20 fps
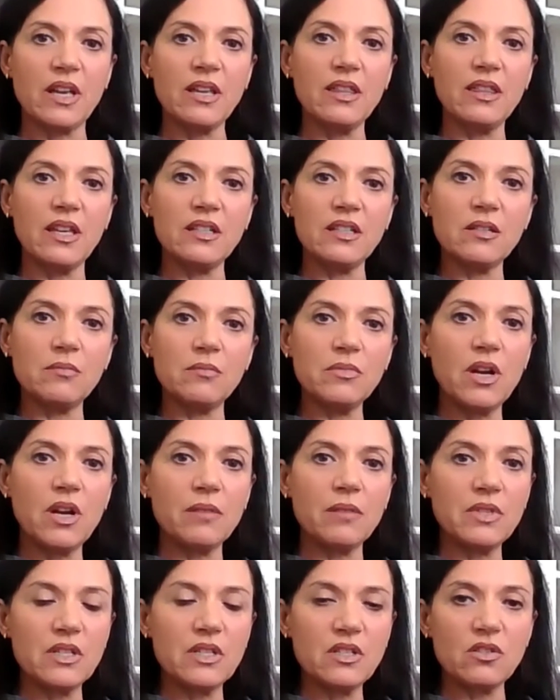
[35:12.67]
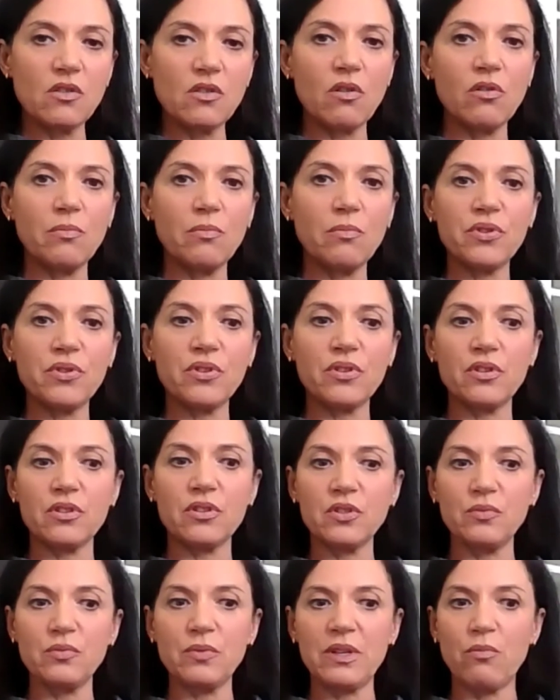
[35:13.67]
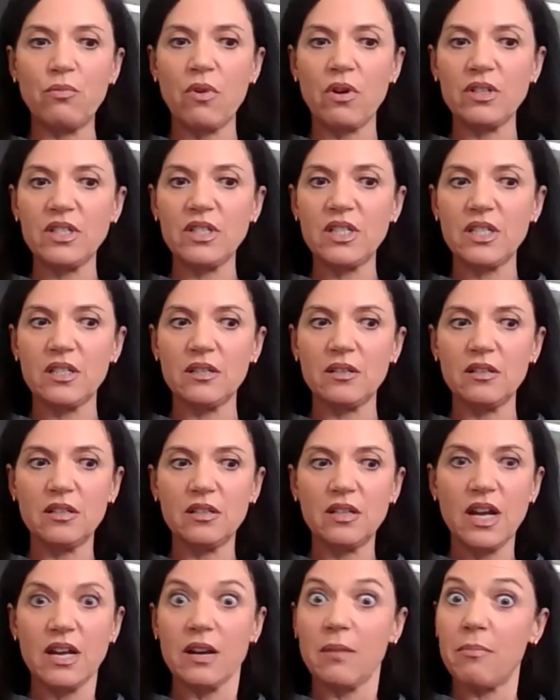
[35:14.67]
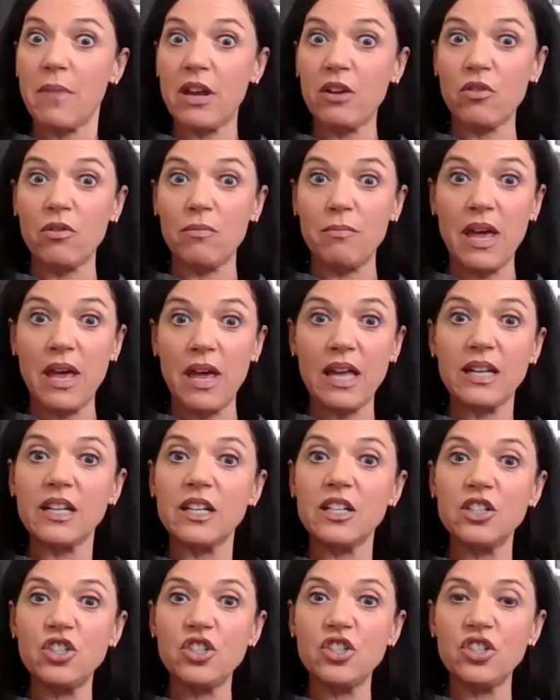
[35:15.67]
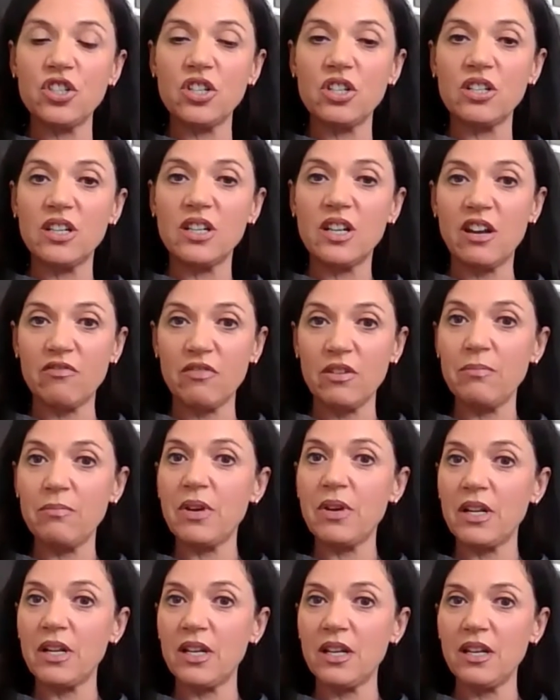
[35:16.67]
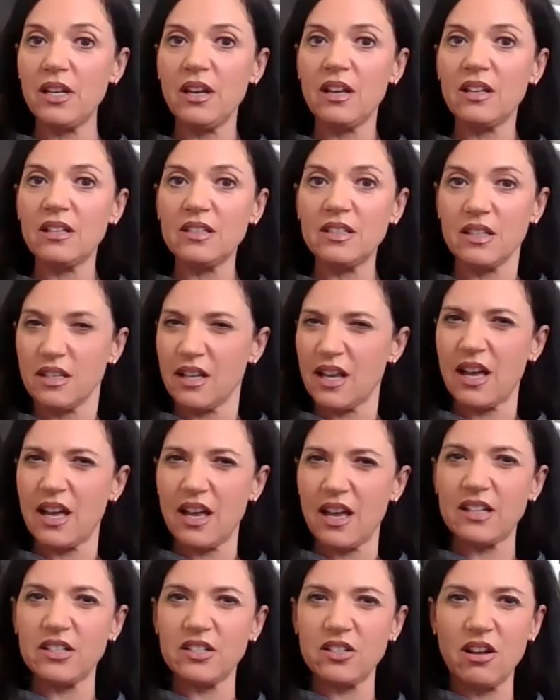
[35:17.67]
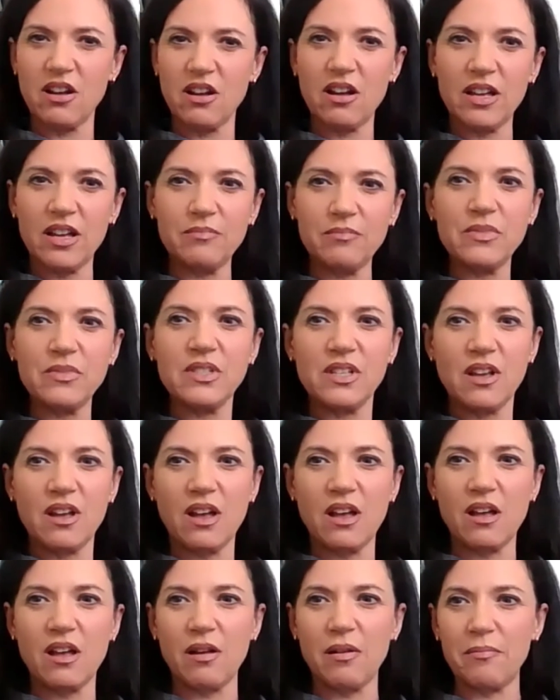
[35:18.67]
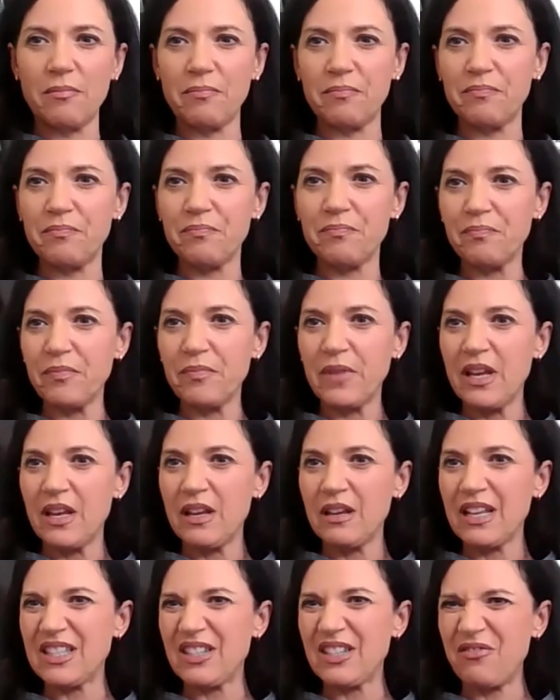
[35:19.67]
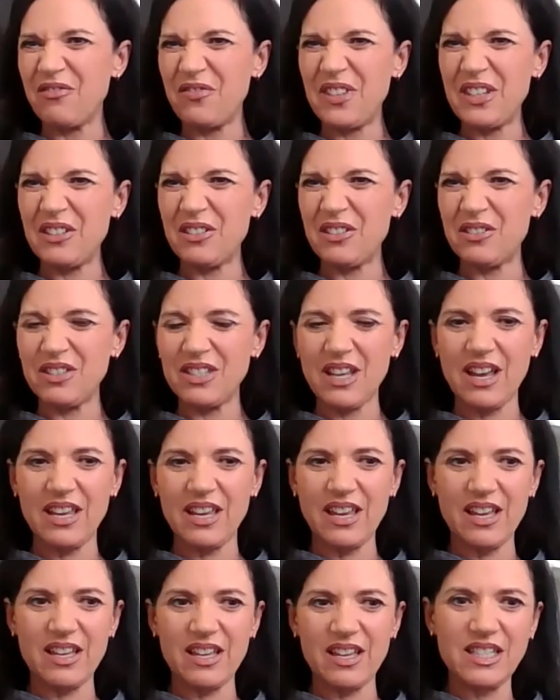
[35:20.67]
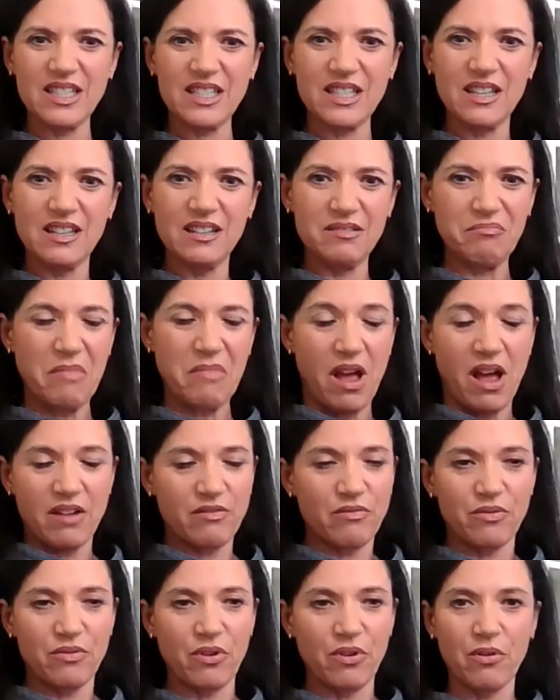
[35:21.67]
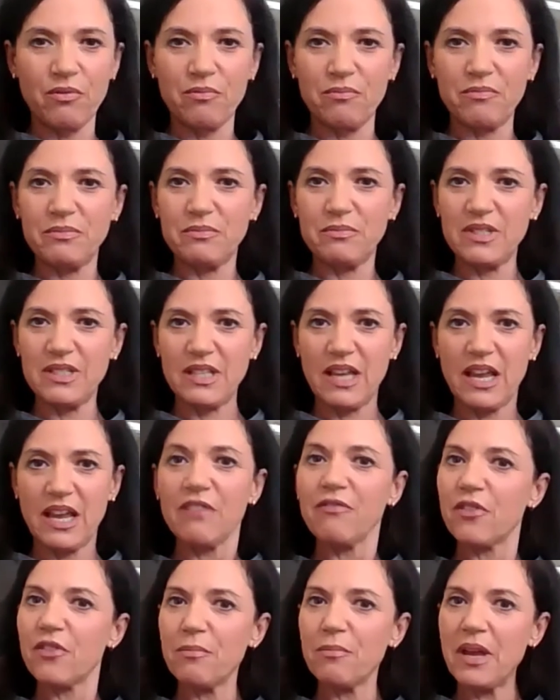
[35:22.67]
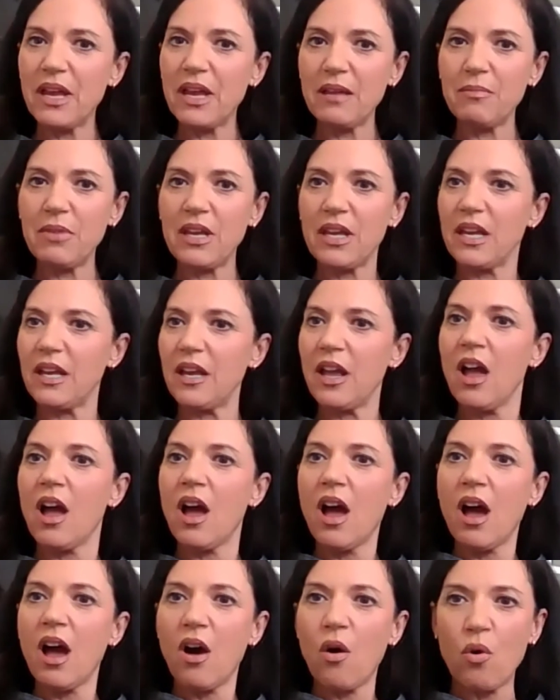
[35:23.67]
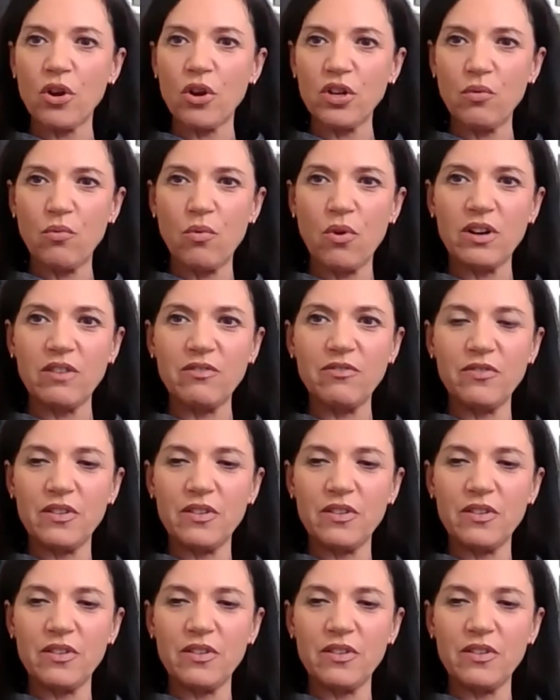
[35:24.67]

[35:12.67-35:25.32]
I think sometimes as solopreneurs, we want to kind of micromanage everybody at times because it feels, I guess, I don't know, safer maybe, or you want